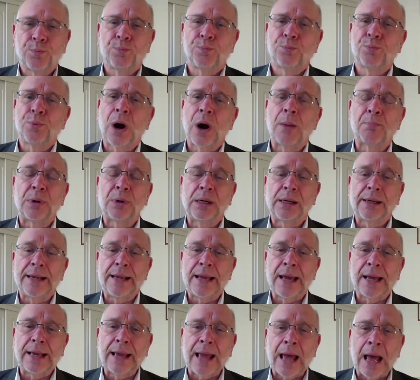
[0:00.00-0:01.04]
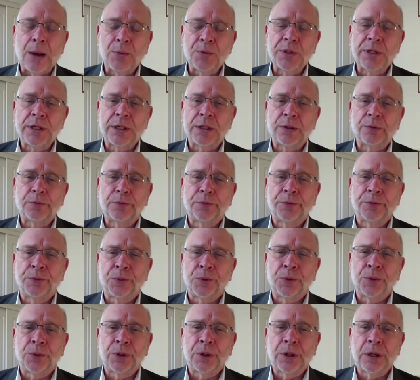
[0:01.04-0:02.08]
properly accounting
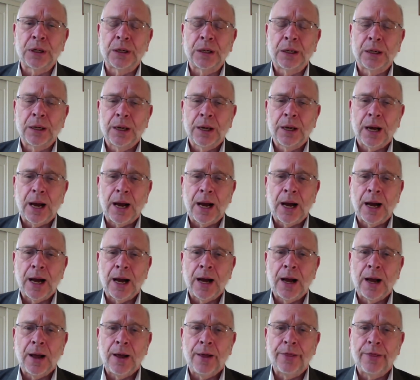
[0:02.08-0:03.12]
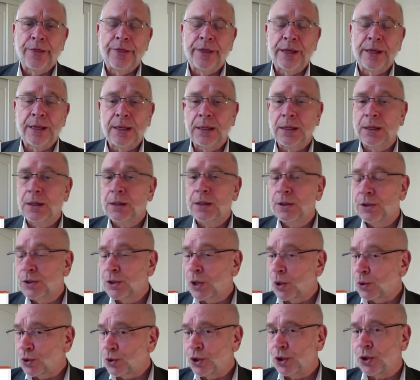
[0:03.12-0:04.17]
for the
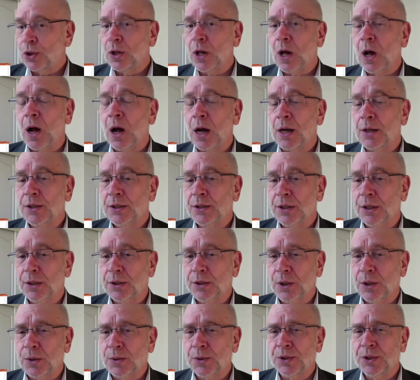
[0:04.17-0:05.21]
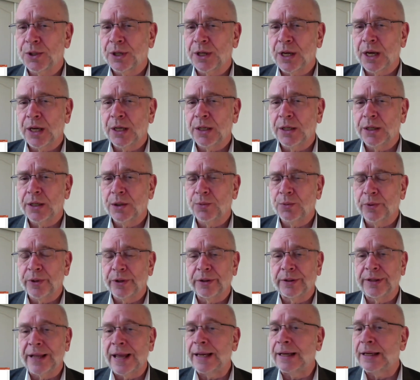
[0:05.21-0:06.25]
social costs associated
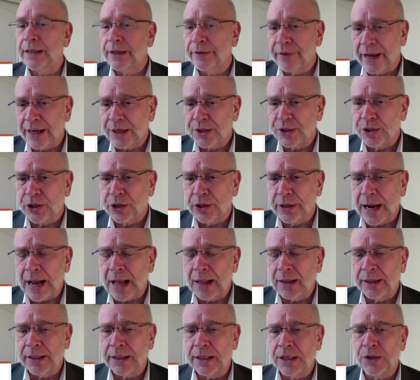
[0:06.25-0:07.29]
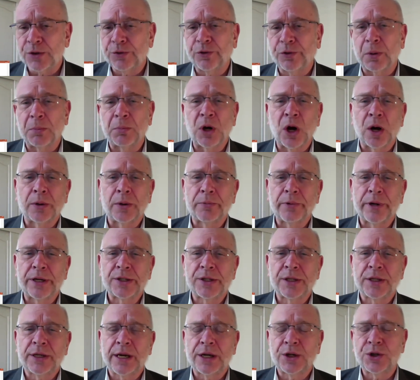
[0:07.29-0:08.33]
with negative externalities from
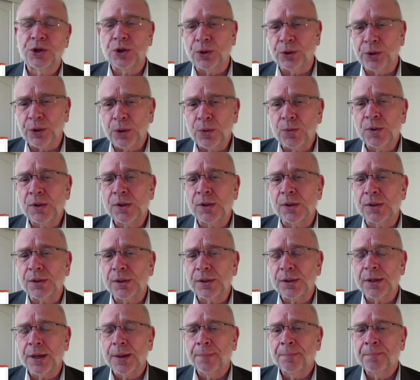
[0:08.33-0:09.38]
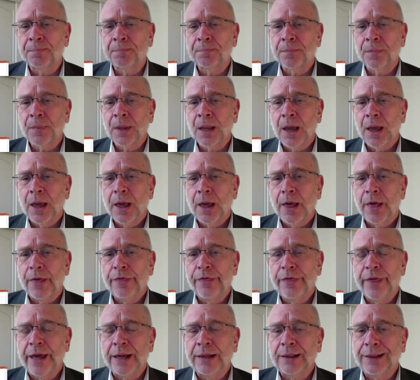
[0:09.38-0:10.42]
non-residential uses,
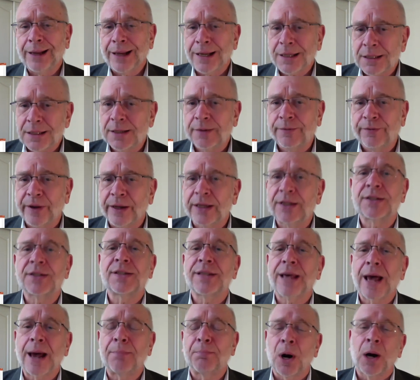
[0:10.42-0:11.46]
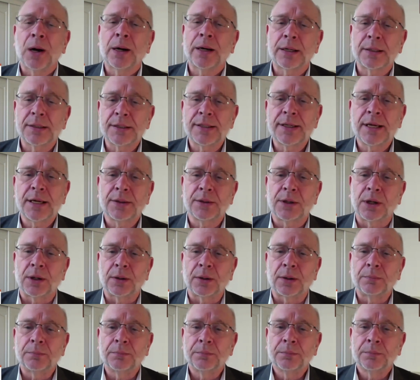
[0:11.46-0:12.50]
then let's fix that market signal.
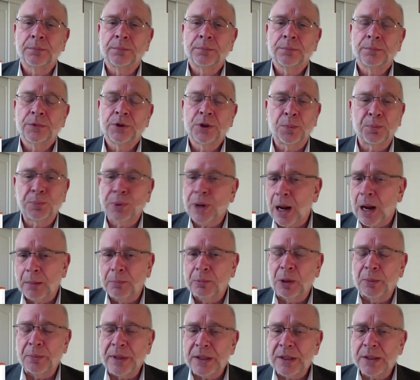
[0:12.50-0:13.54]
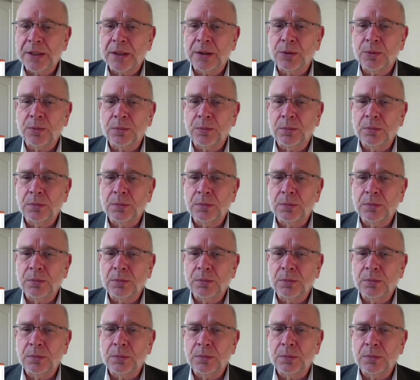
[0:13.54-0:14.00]
The problem isn't,